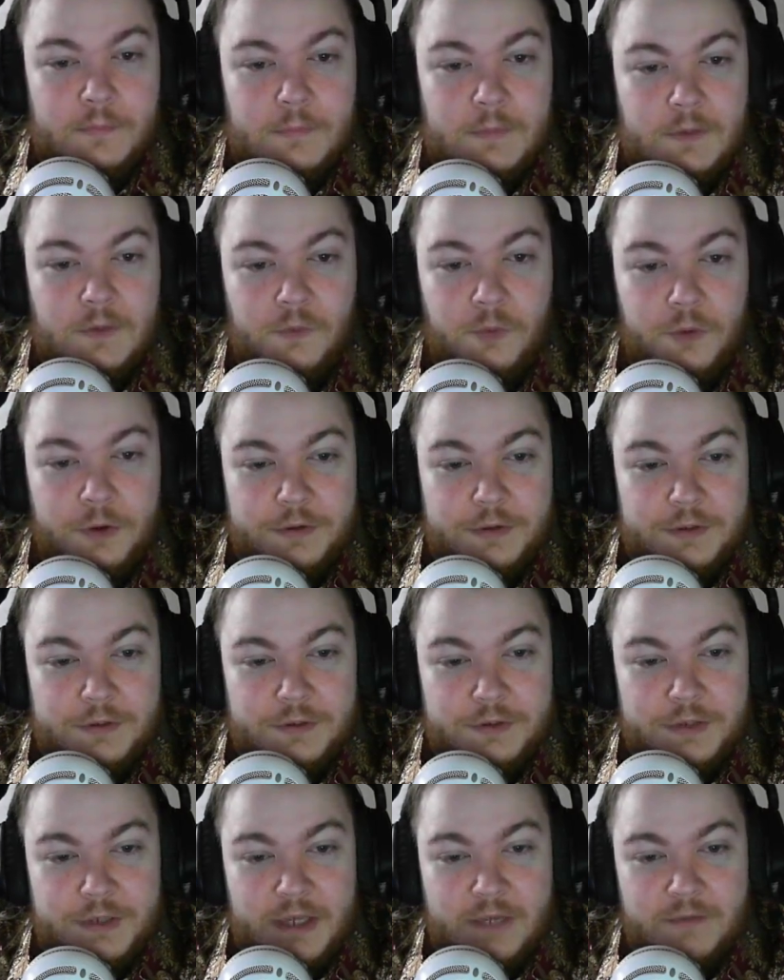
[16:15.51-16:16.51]
War
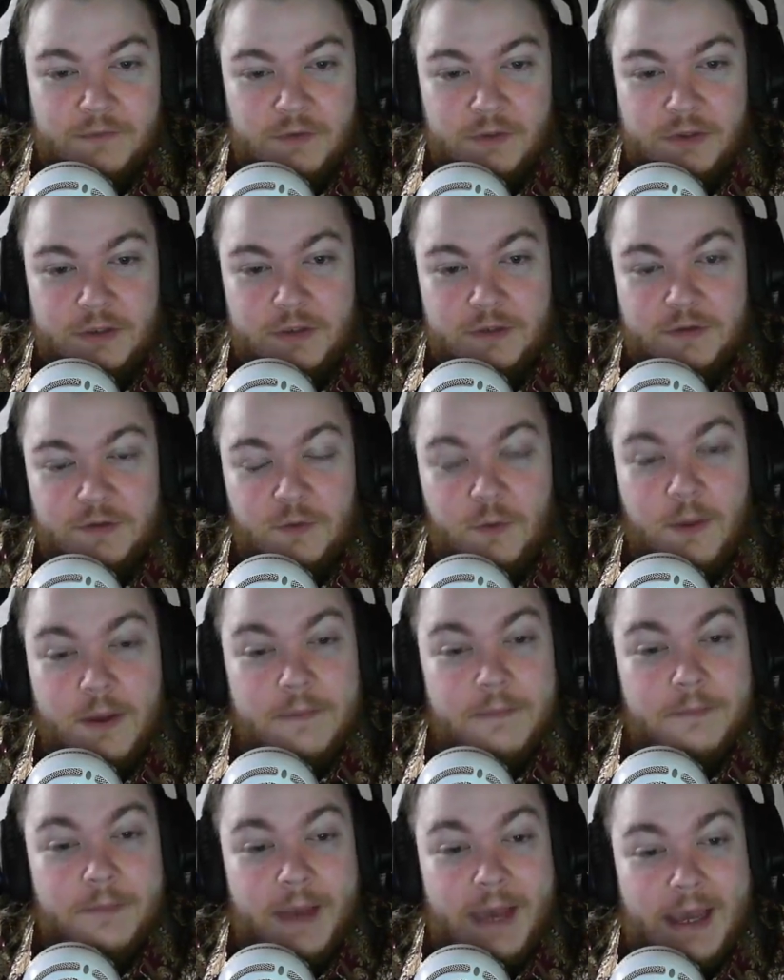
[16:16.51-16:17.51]
Thunder Naval is
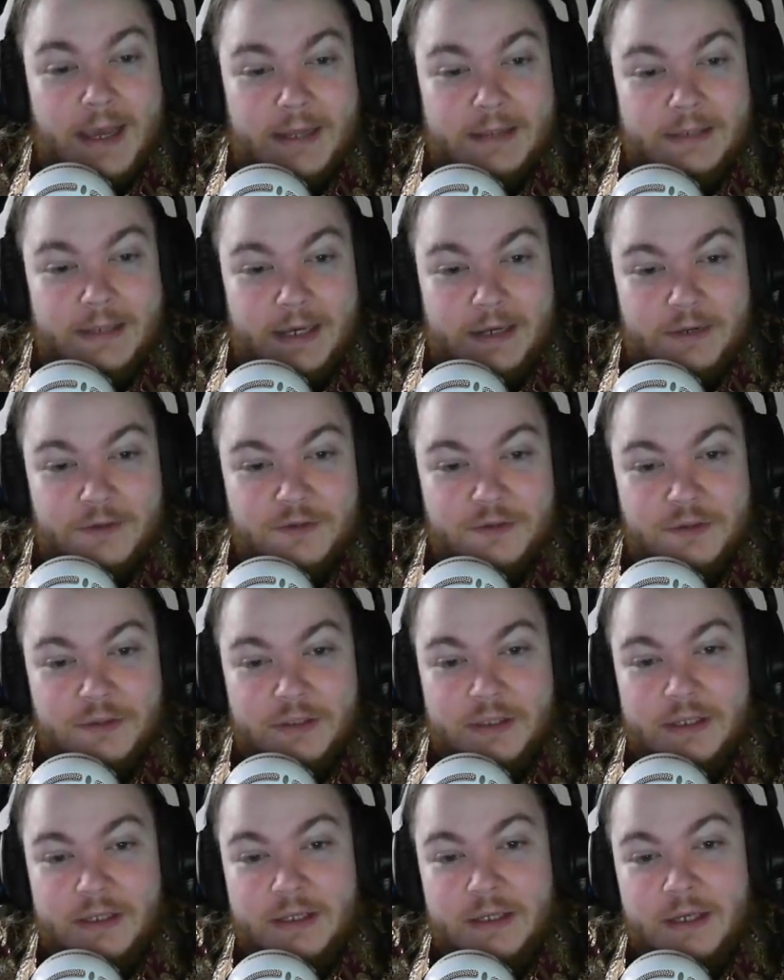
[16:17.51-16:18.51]
quite bad,
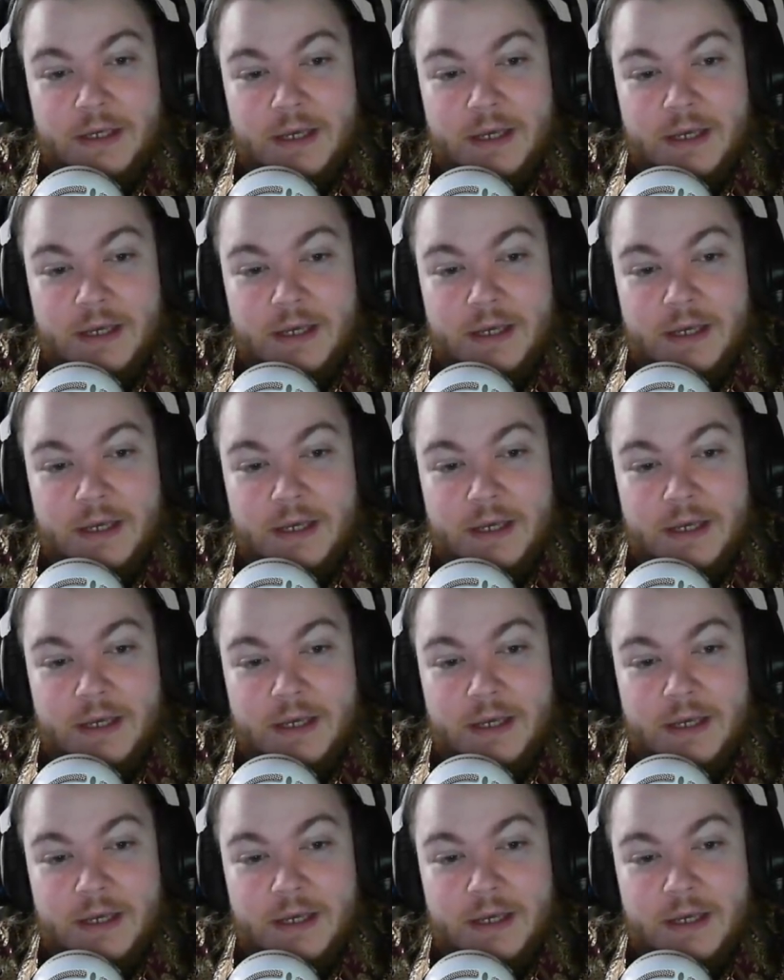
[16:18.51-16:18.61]
actually.